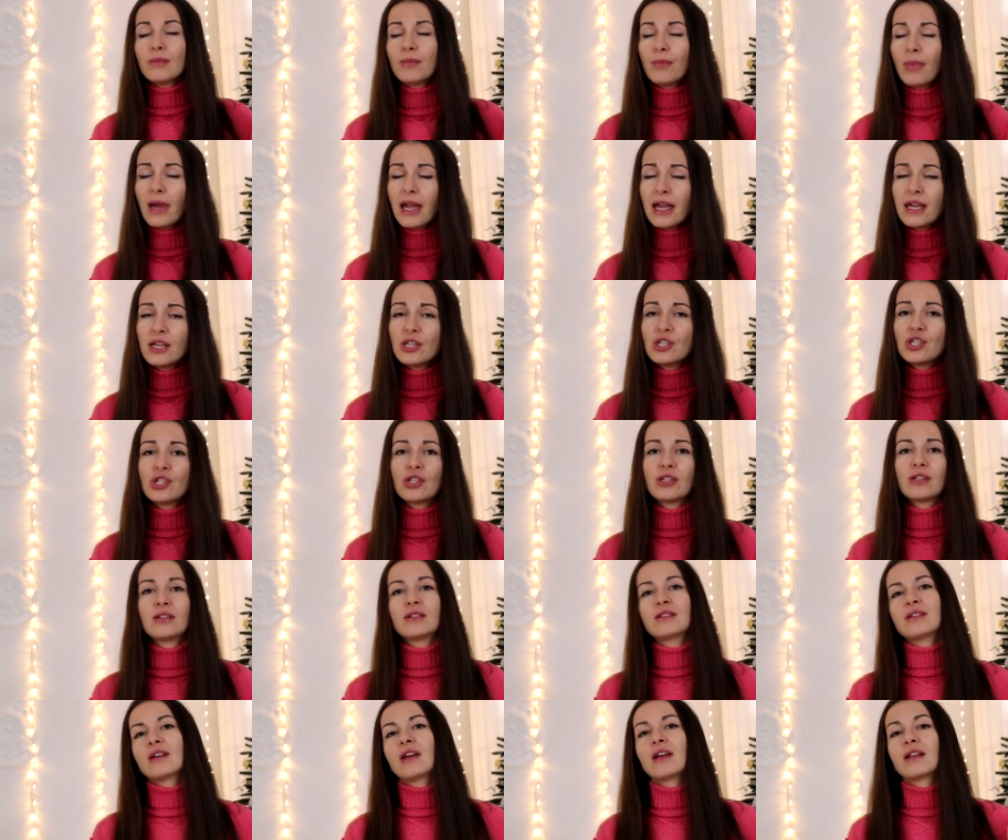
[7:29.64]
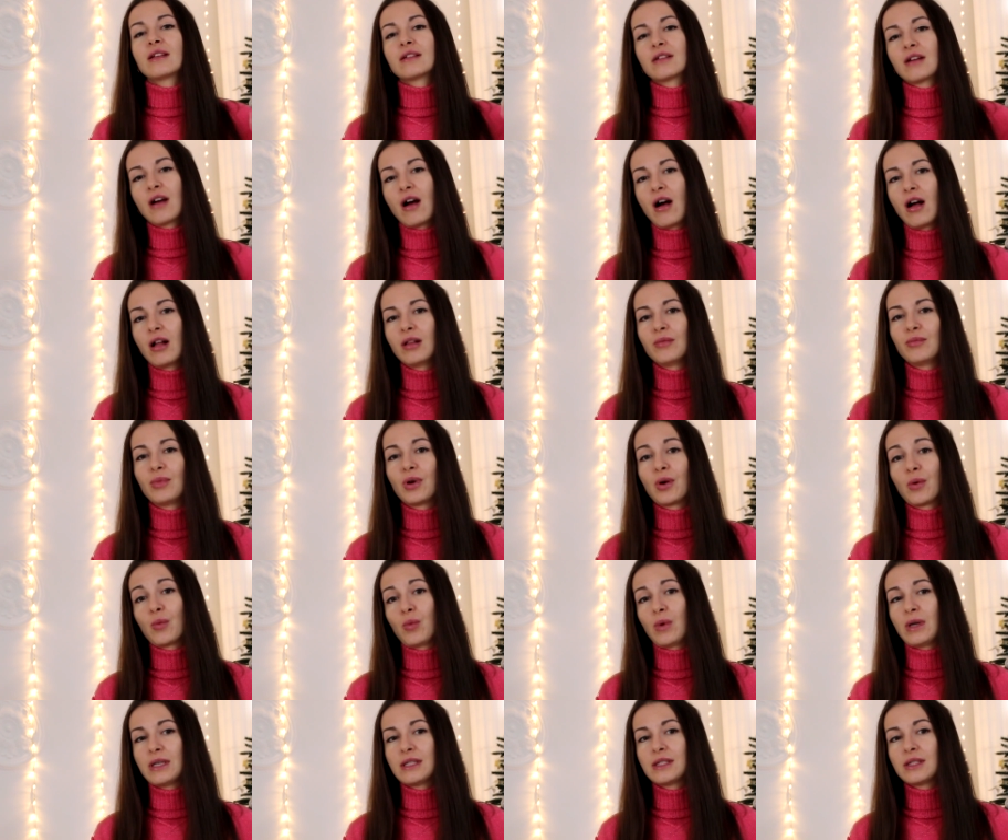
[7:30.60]
patient and calmer
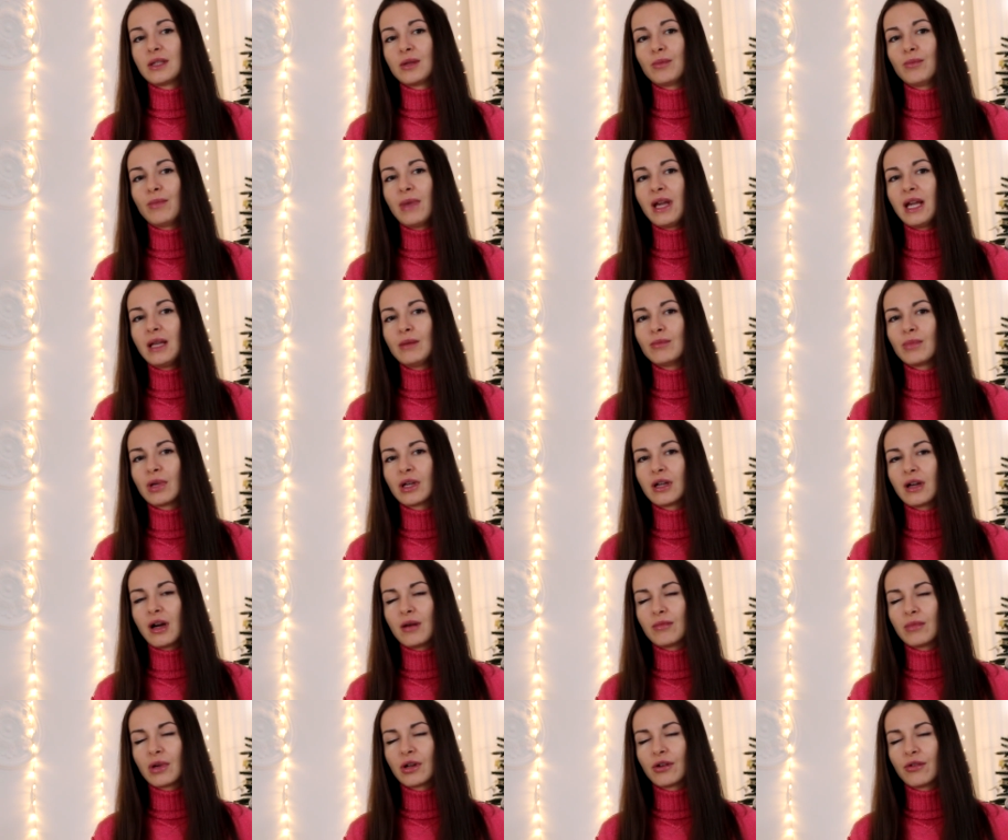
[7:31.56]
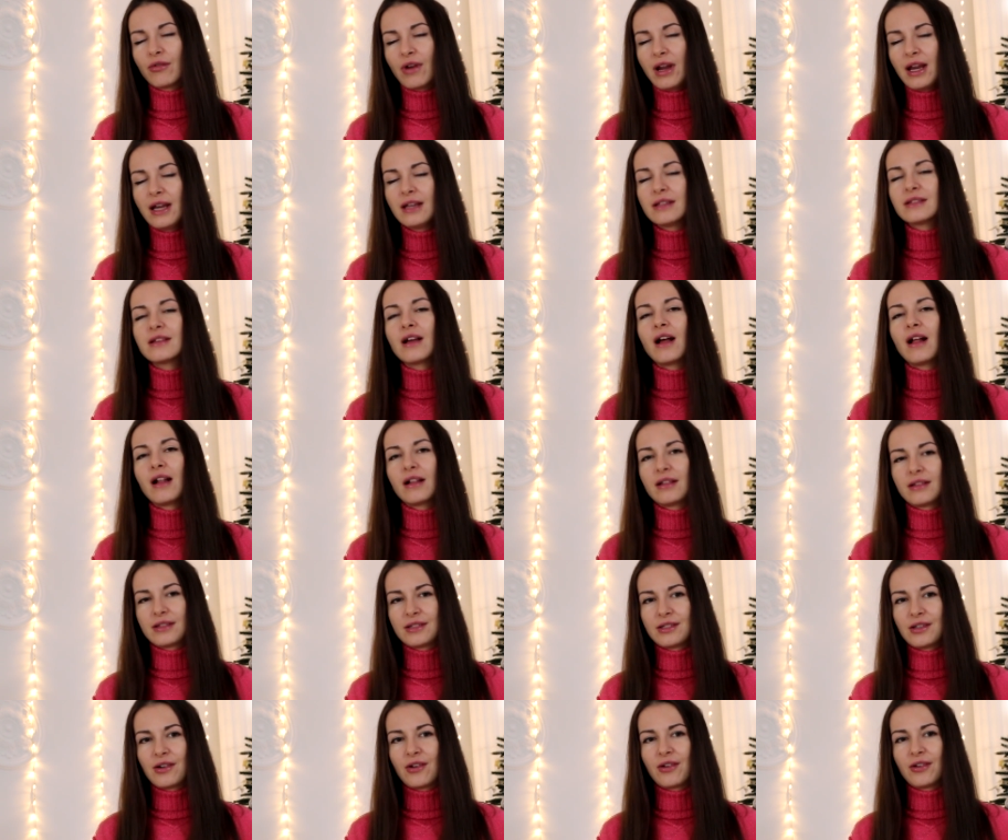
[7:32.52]
Western men become a great
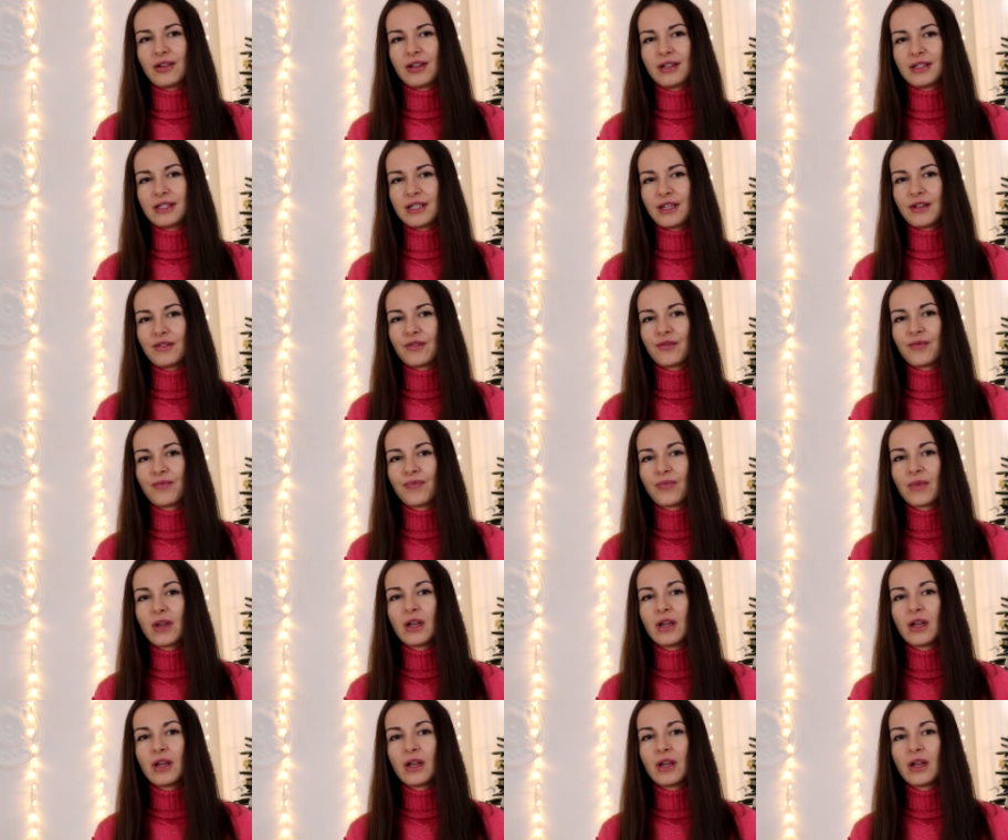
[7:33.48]
alternative.